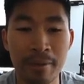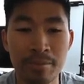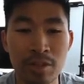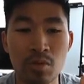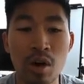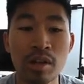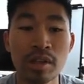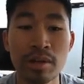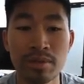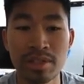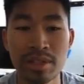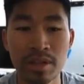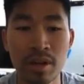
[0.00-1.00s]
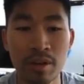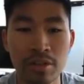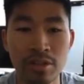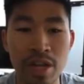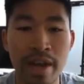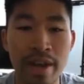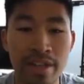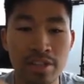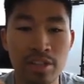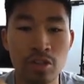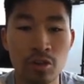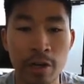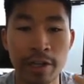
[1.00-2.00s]
So while I was in college, I
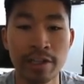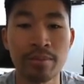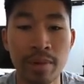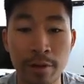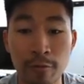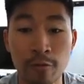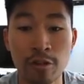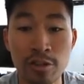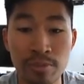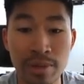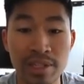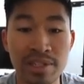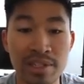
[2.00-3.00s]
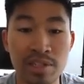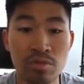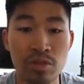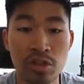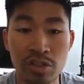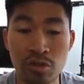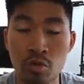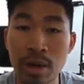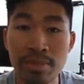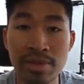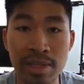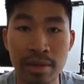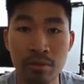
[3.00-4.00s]
actually created my first business, which is a
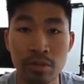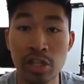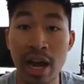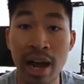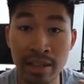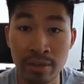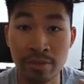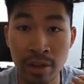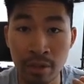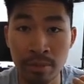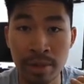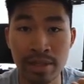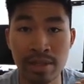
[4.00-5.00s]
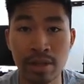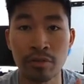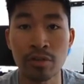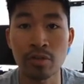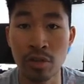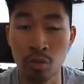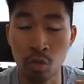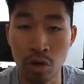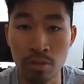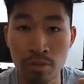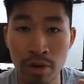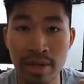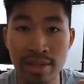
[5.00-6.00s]
website which I developed myself using
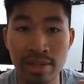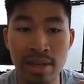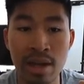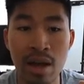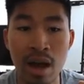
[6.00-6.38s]
WordPress,